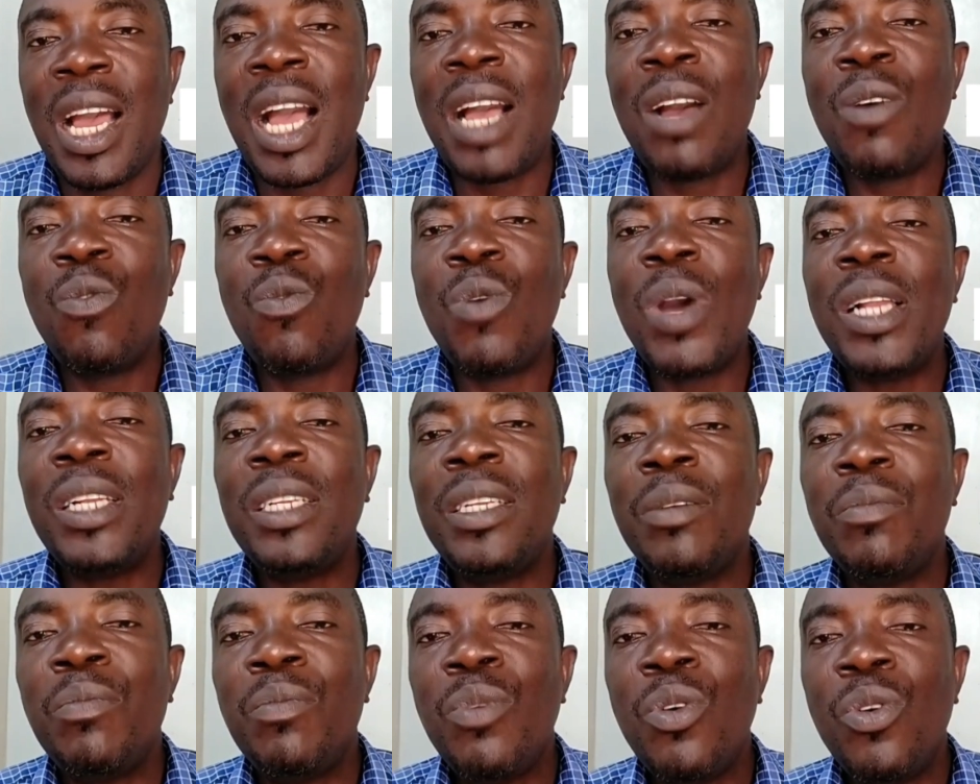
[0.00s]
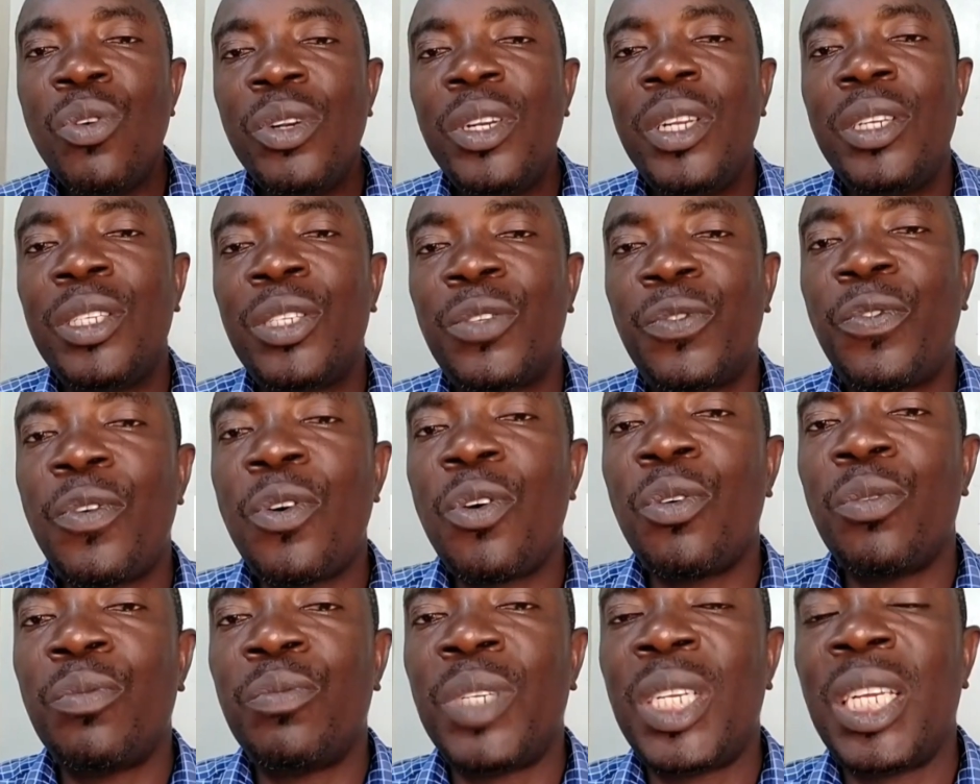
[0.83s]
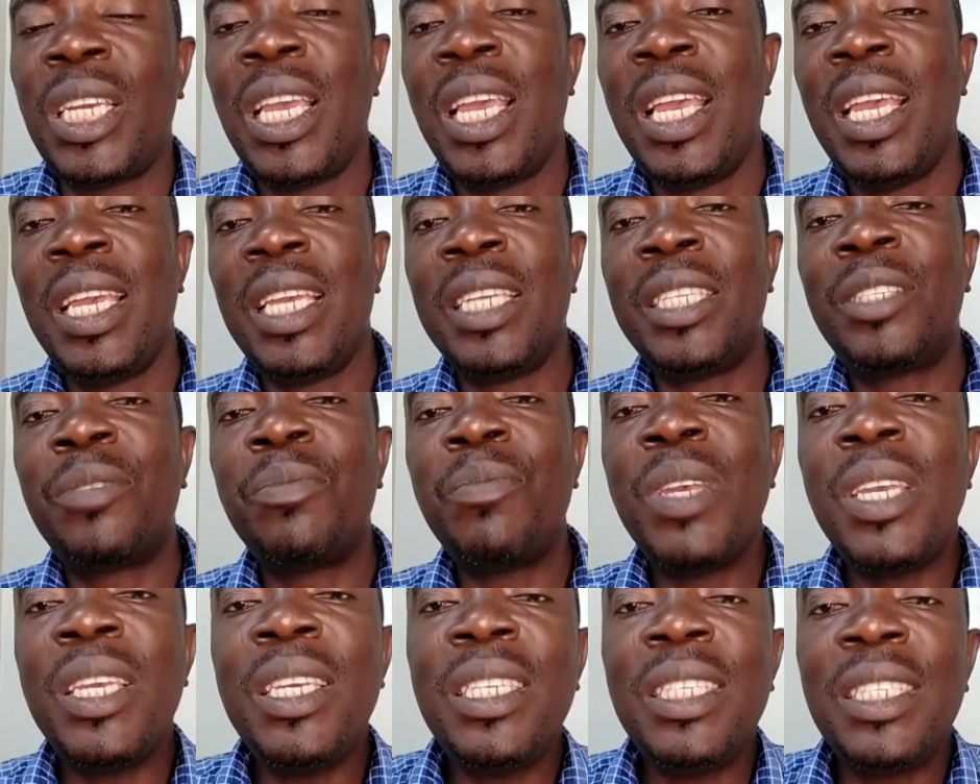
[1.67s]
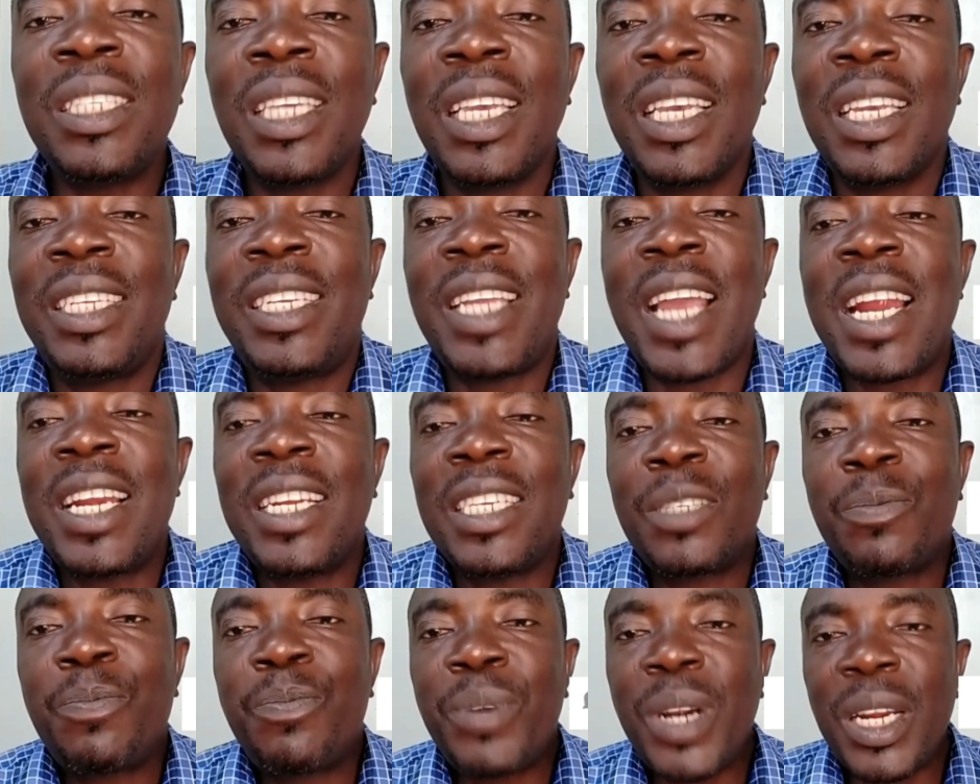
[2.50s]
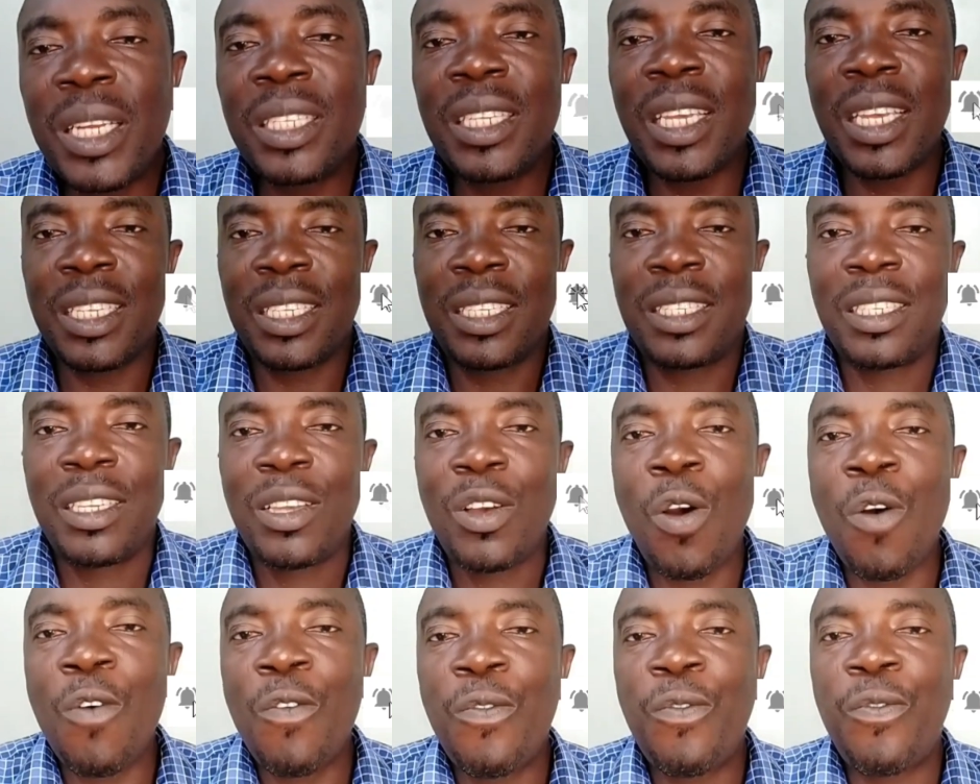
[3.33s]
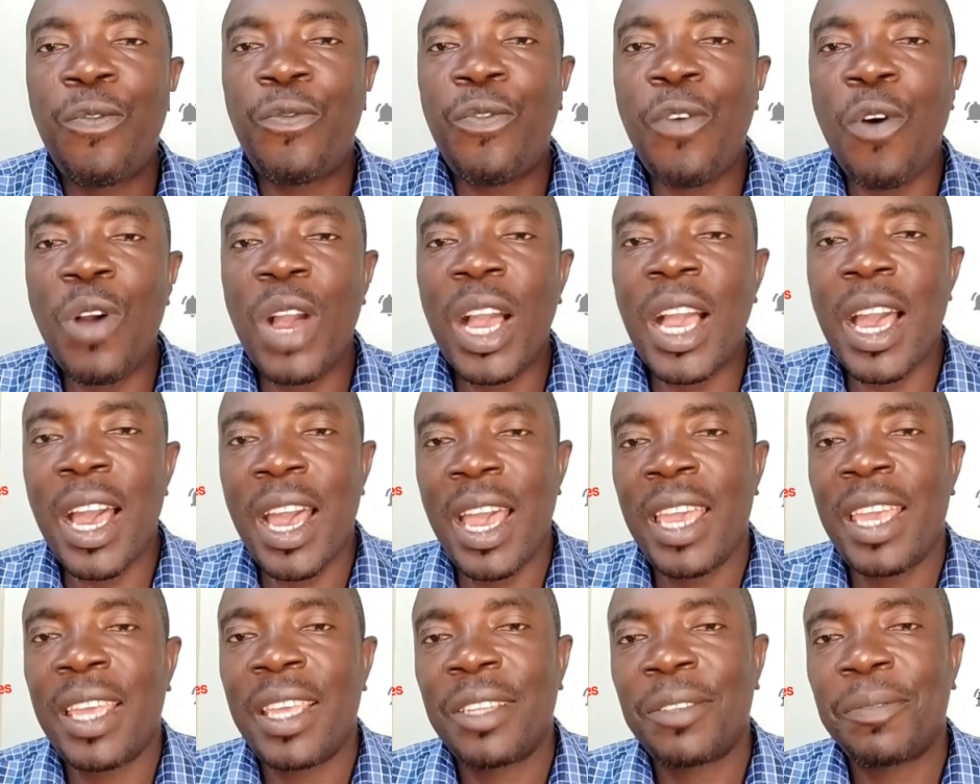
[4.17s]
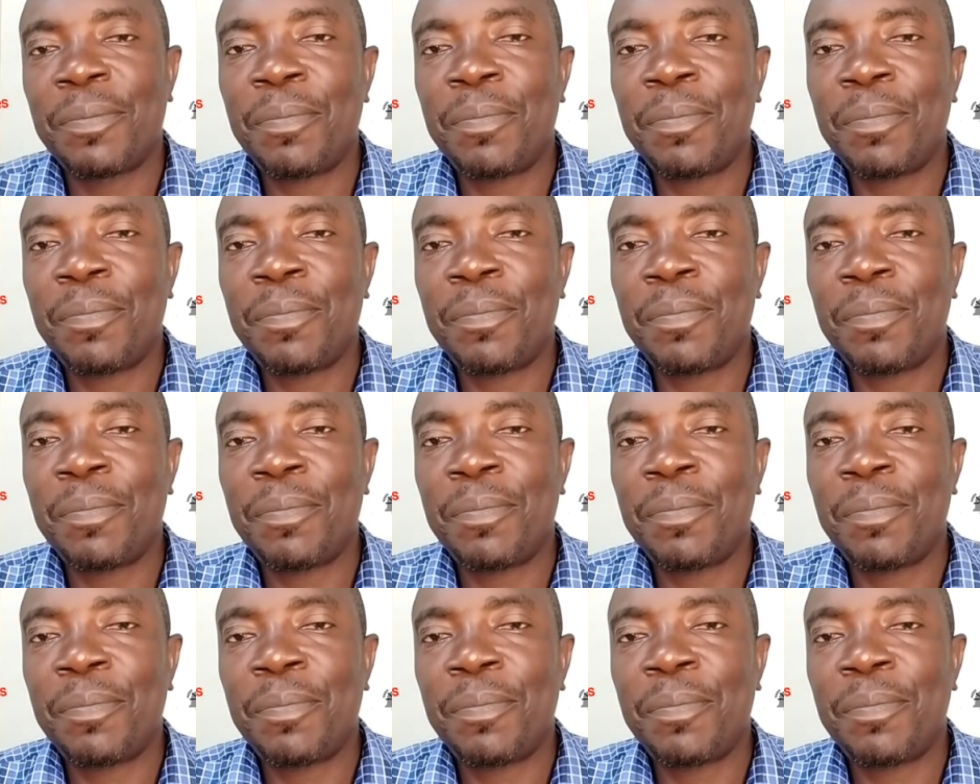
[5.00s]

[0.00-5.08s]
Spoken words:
And when the mold is formed, it means there is presence of fungi.